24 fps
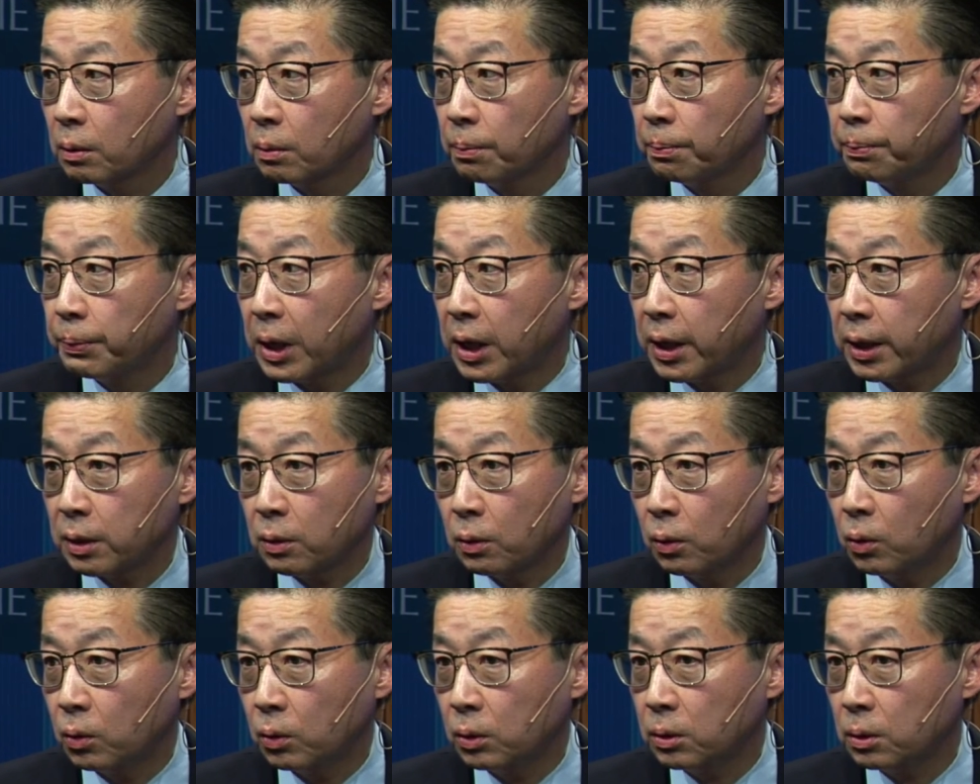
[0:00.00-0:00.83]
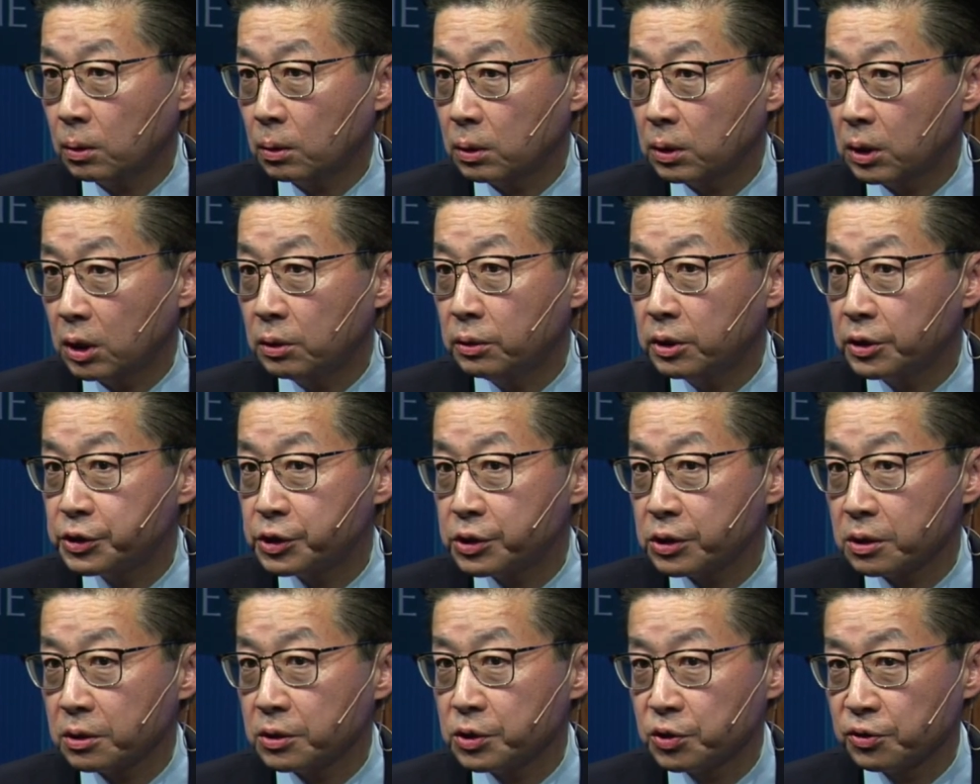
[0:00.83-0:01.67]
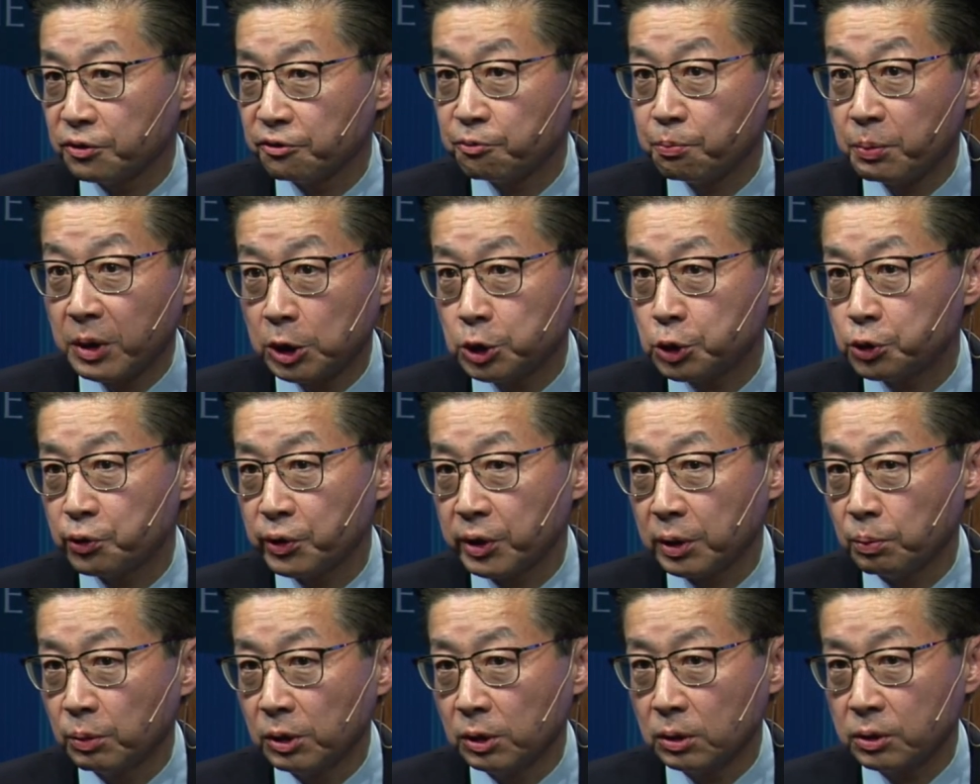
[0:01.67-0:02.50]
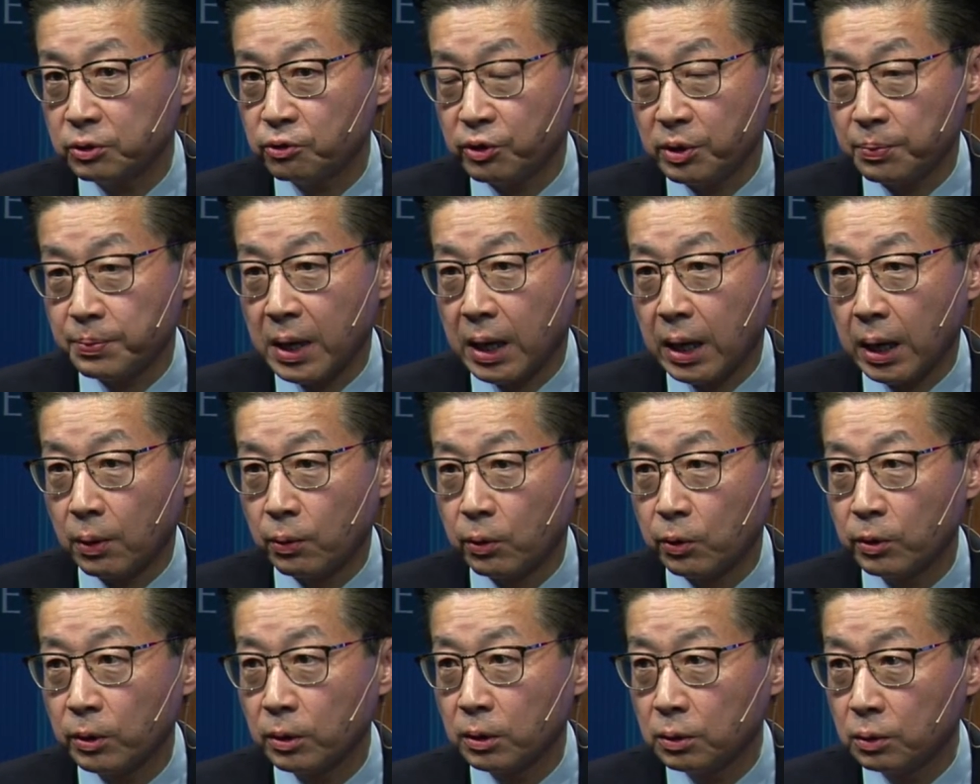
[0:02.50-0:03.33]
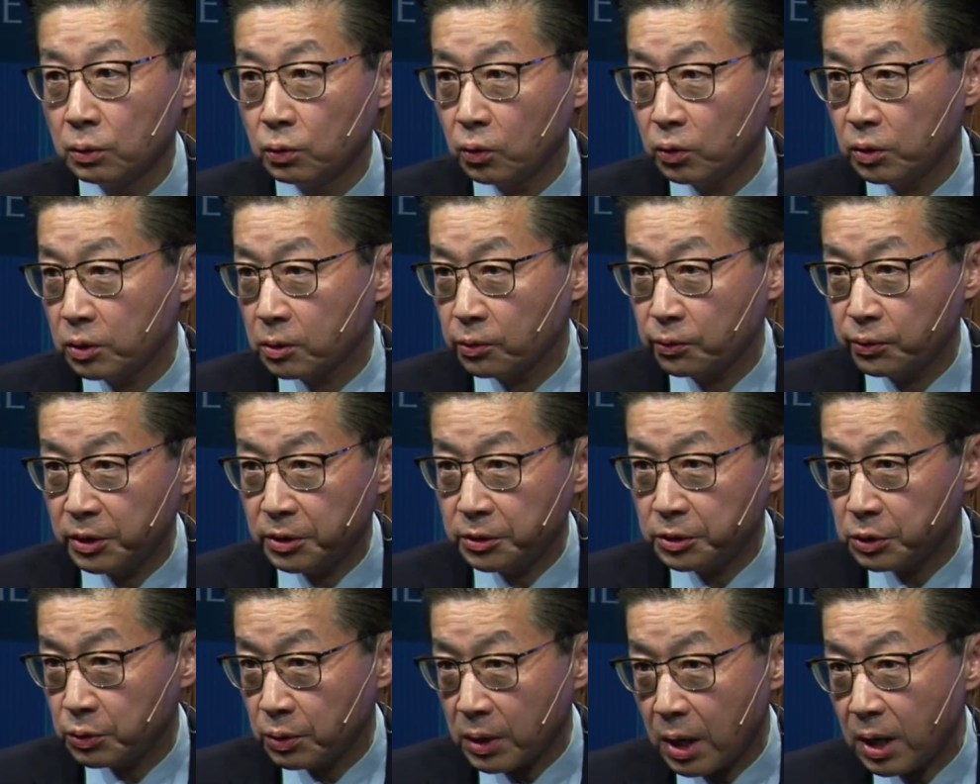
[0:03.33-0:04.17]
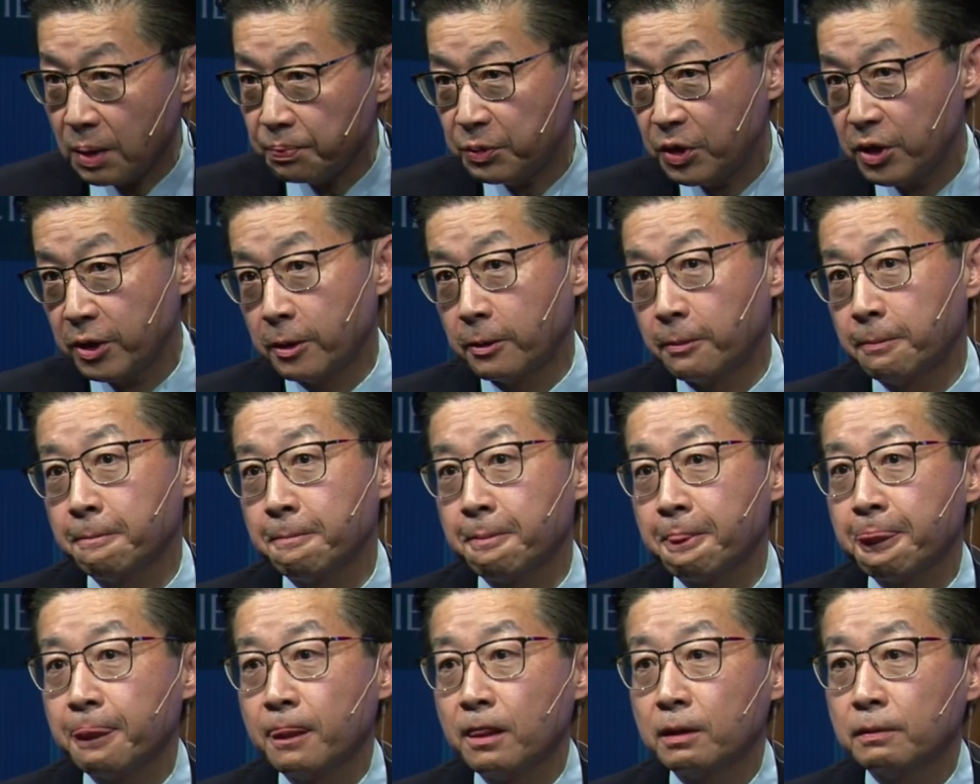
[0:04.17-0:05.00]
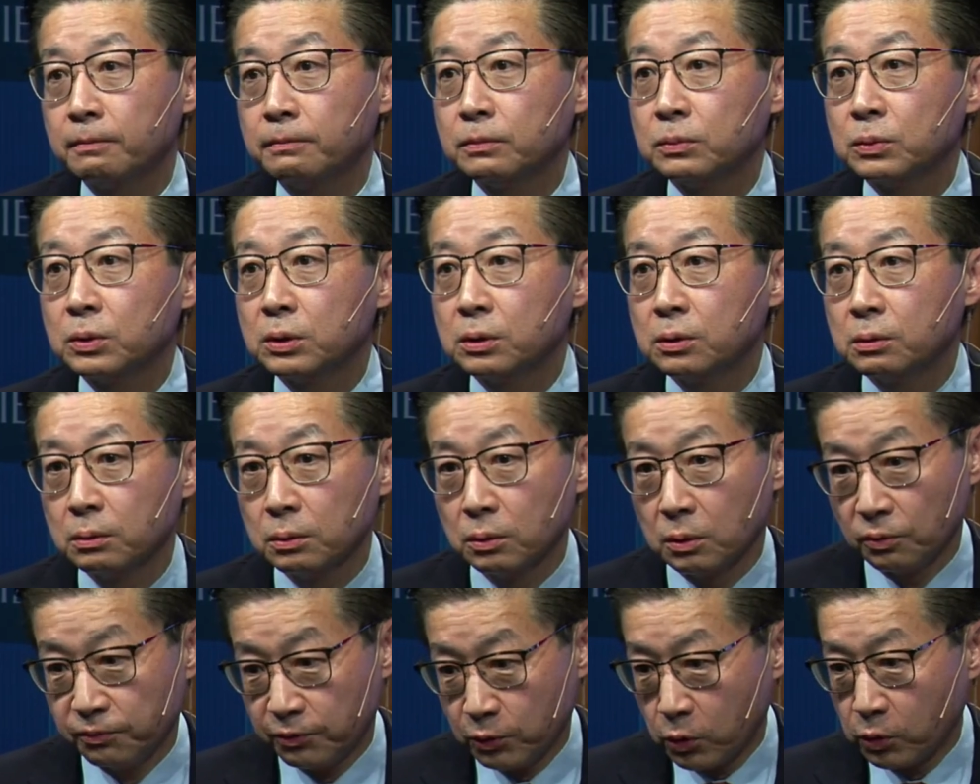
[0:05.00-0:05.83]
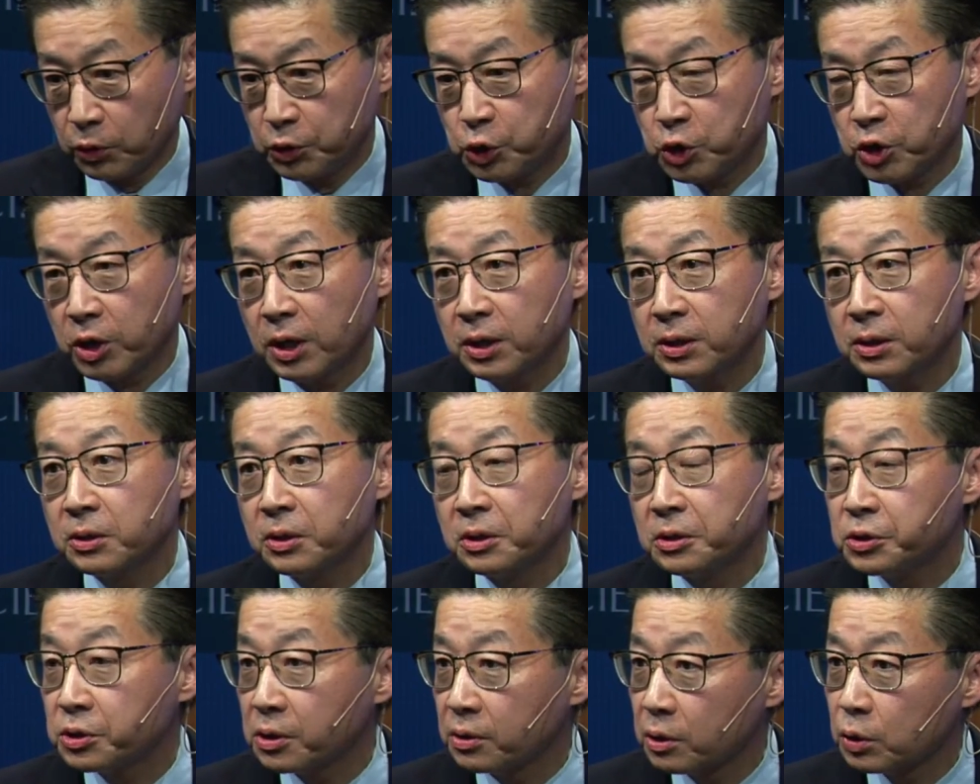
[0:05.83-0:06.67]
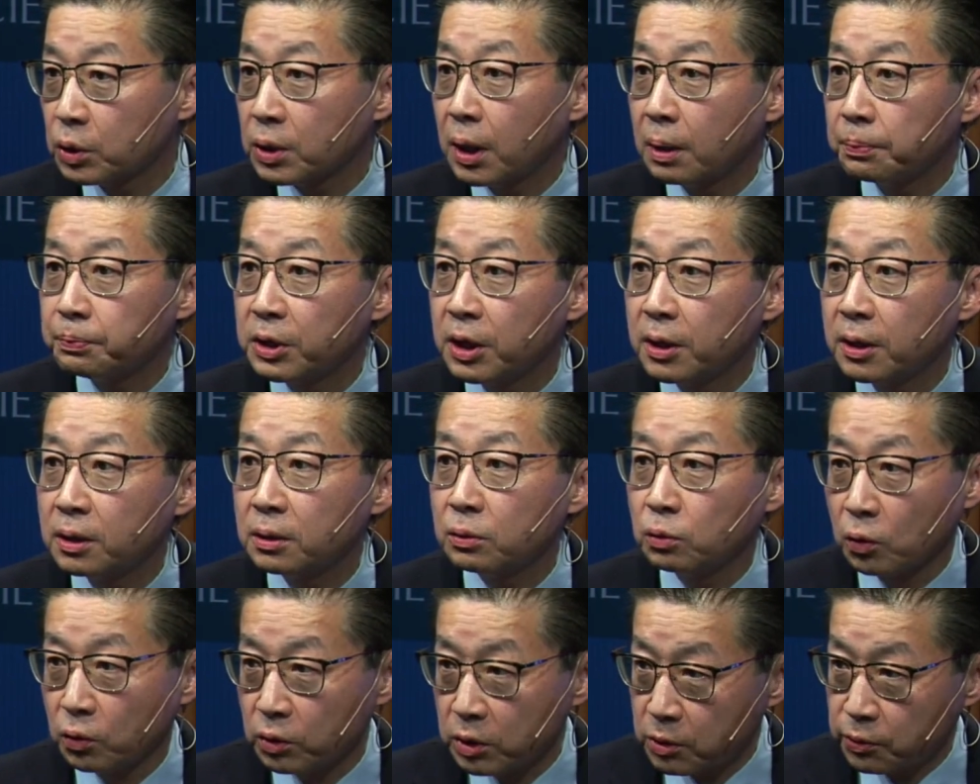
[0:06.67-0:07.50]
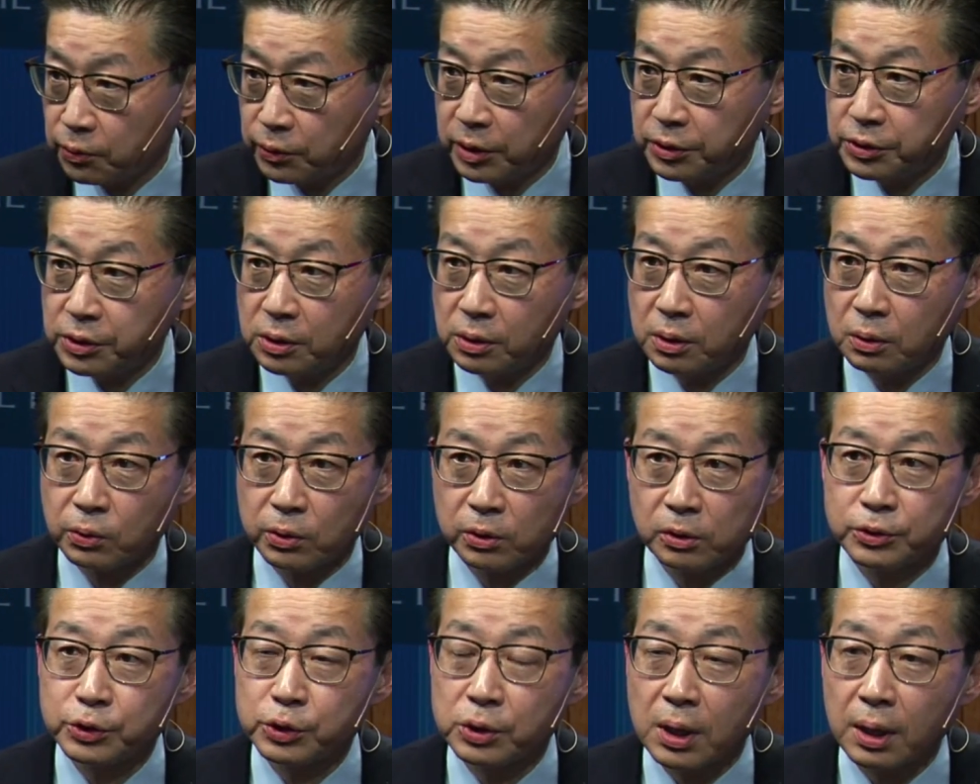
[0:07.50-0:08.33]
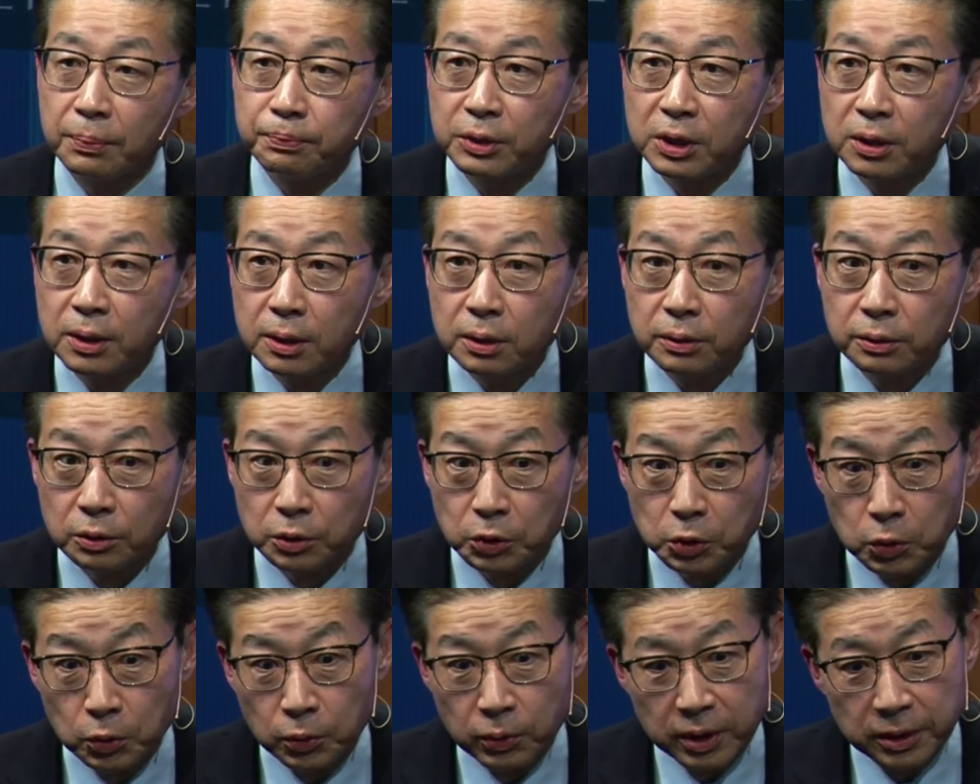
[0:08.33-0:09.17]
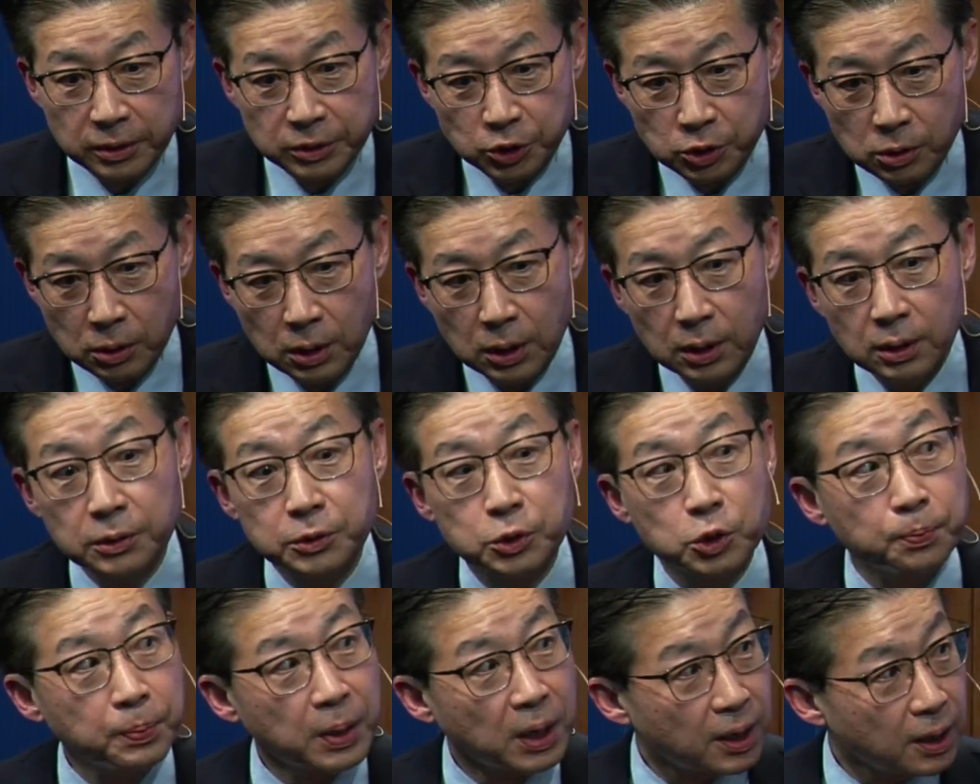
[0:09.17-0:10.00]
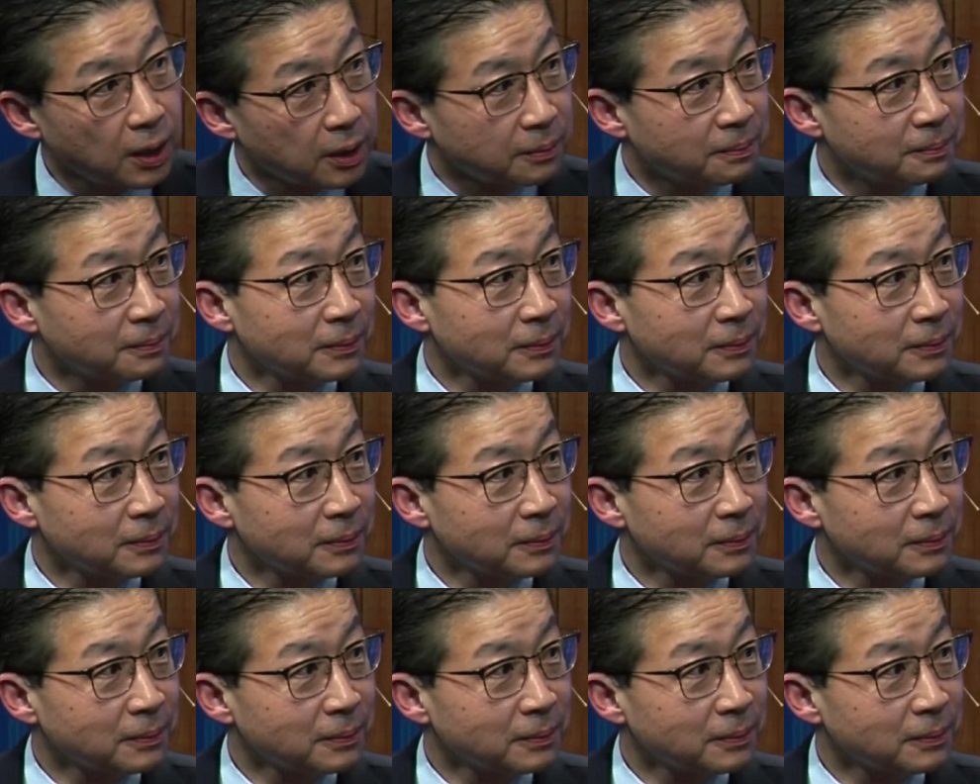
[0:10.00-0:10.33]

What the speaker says: By all indices of measuring military power, North Korea is up there. Of course, China is in the top 10. North Korea is in the world's top 10. The US, Japan.